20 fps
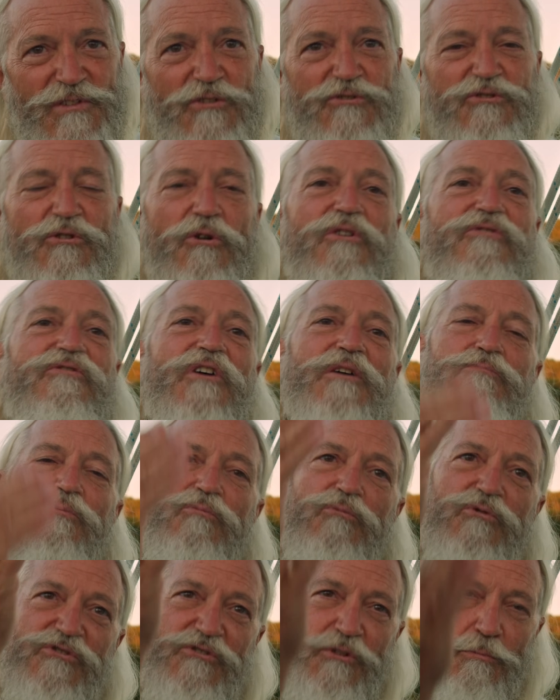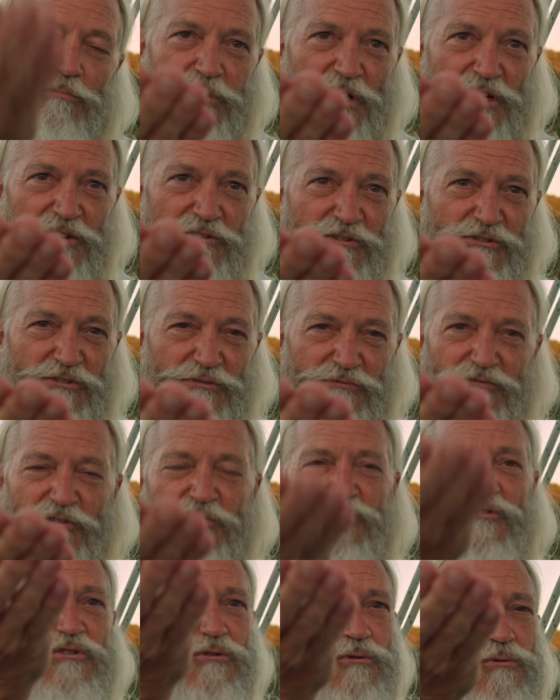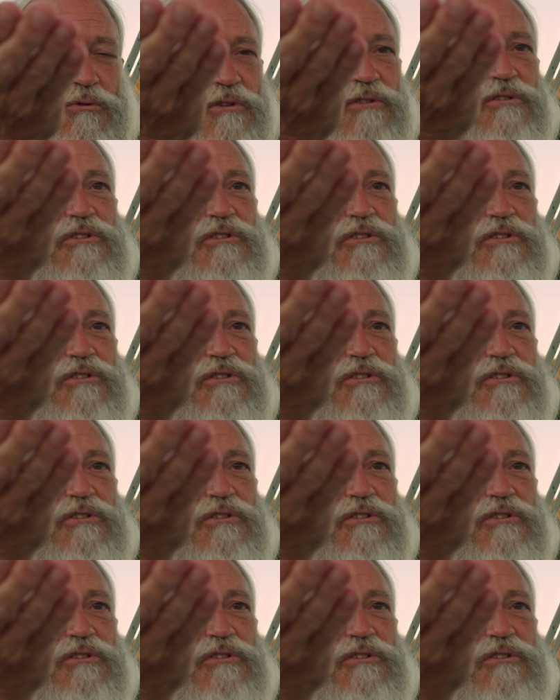So if I was to play these for you,